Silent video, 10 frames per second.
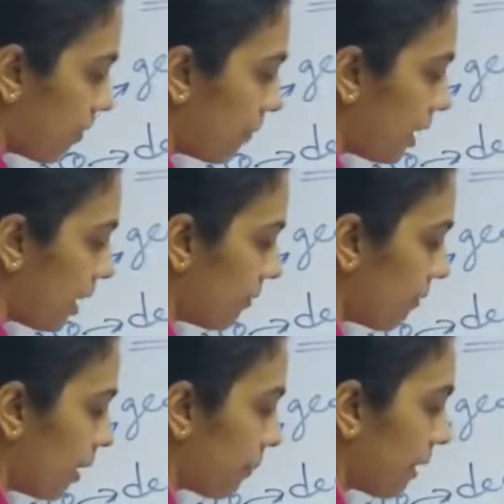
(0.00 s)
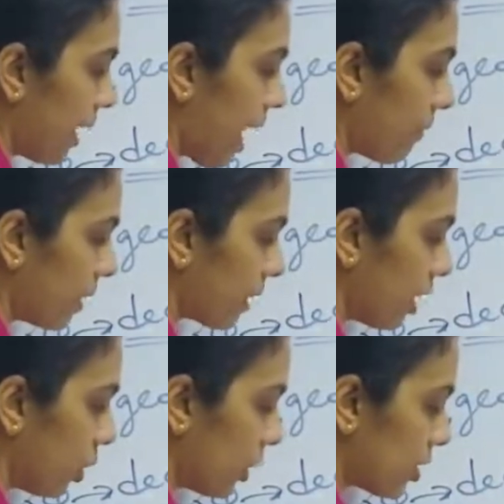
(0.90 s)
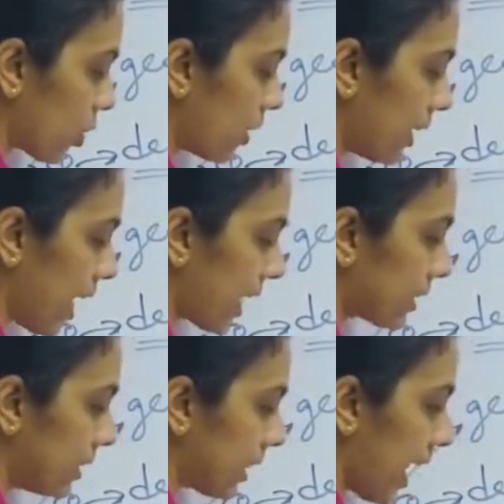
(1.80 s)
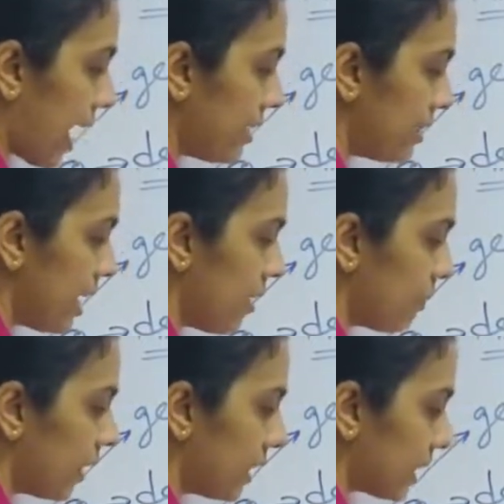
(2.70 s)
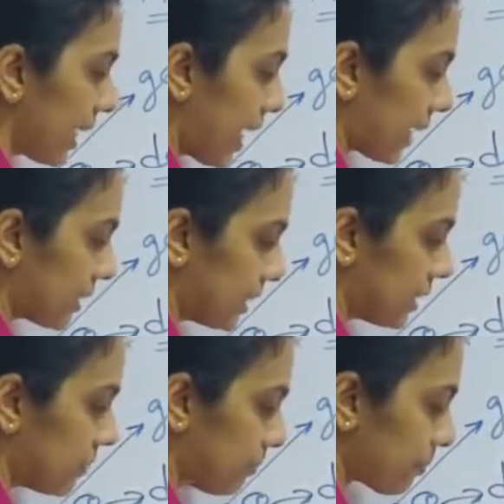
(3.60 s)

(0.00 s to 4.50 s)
will be having a horizontal axis and vertical axis.